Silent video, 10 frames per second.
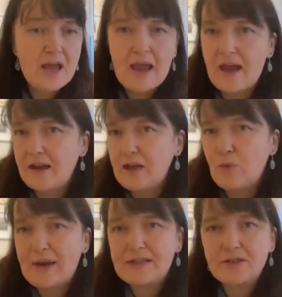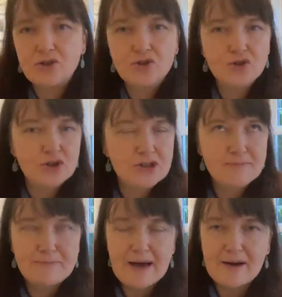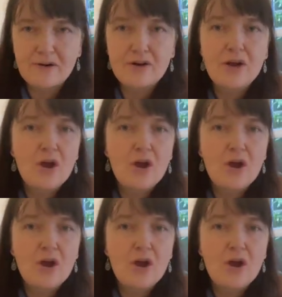any weight, doesn't matter,